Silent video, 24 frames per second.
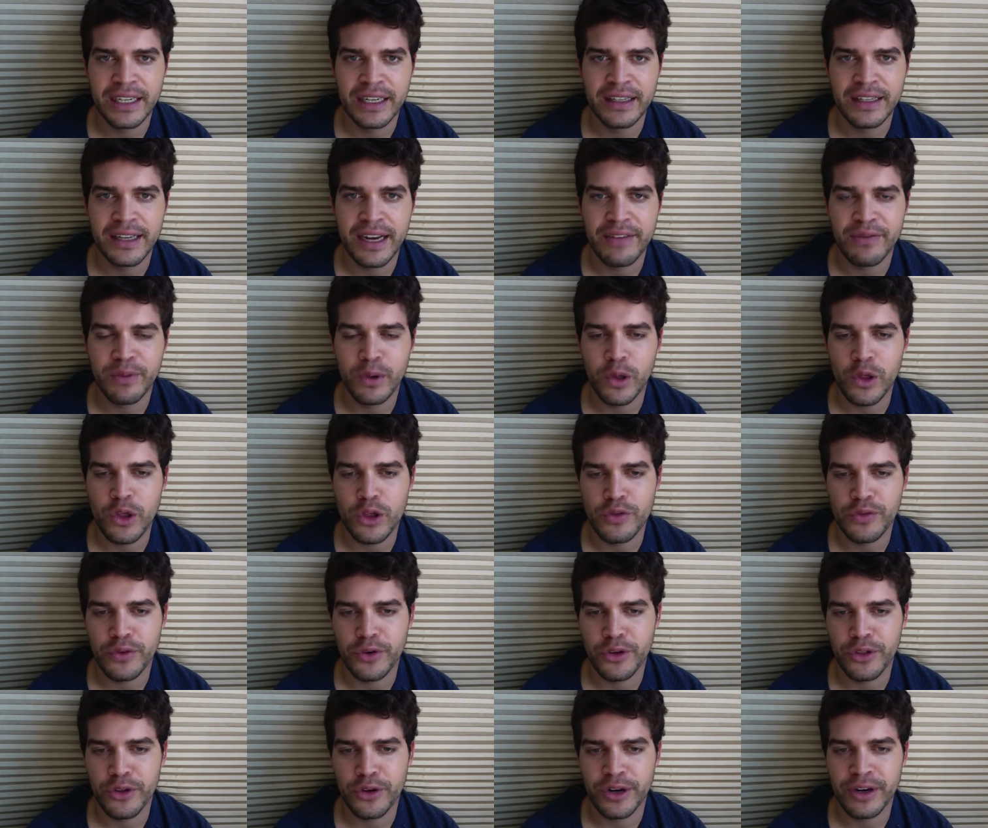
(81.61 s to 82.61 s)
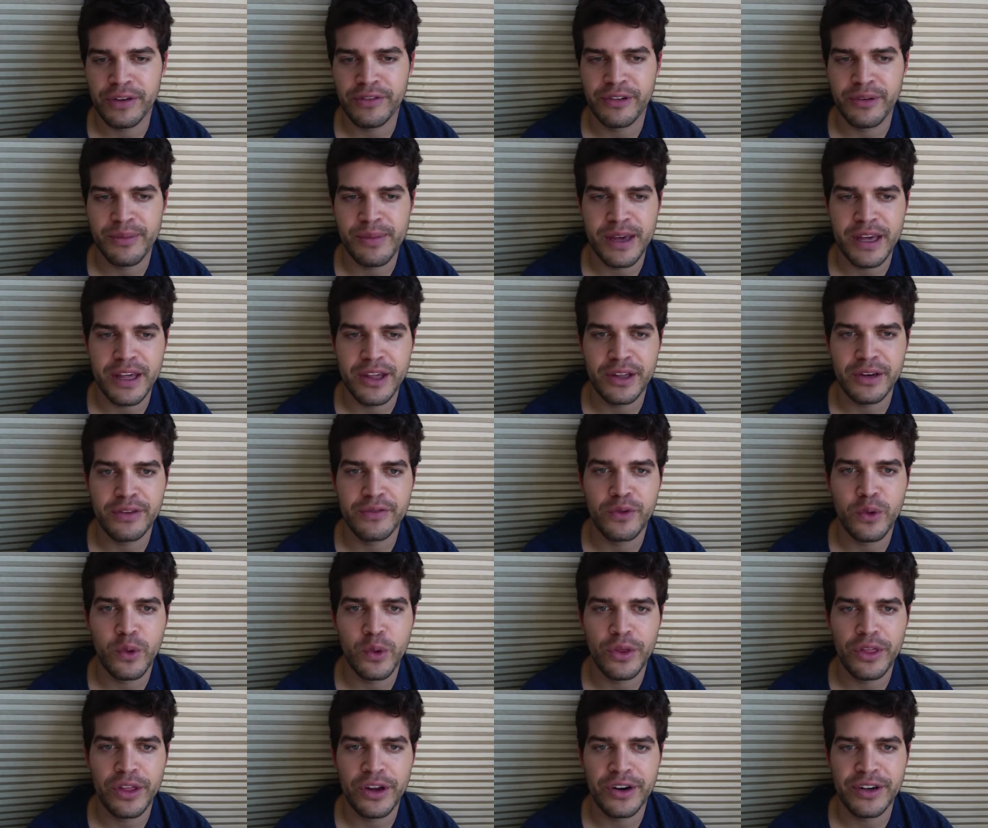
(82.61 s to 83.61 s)
divulge further information,
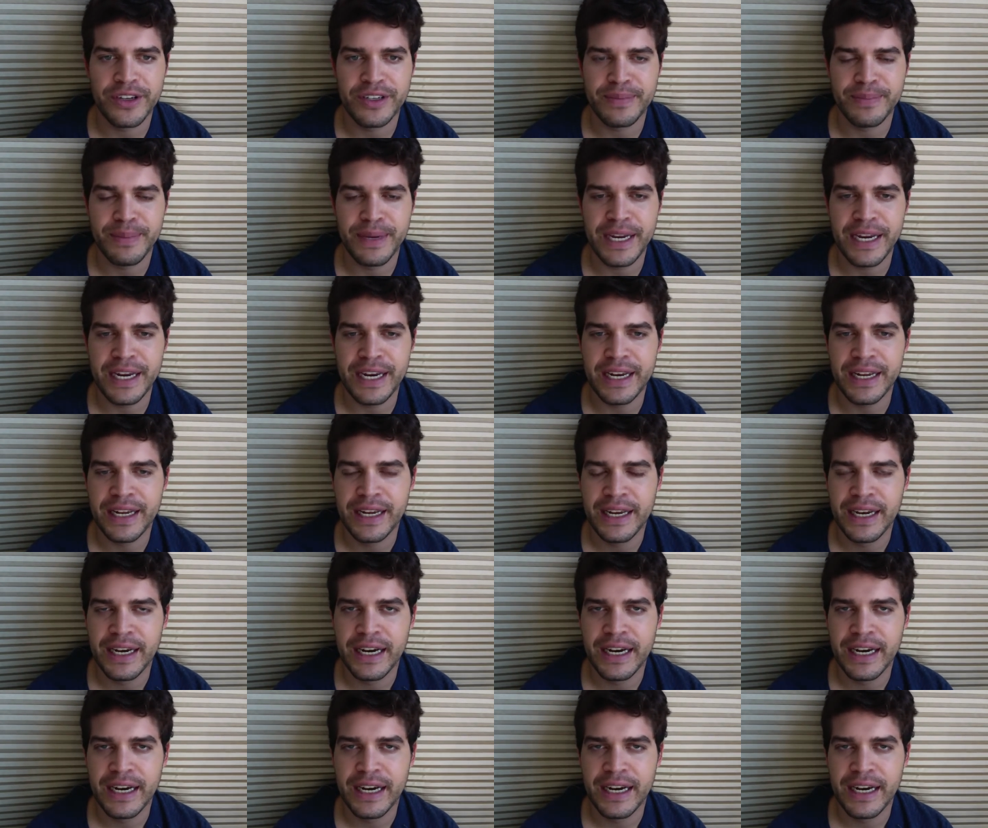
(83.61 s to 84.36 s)
for there's been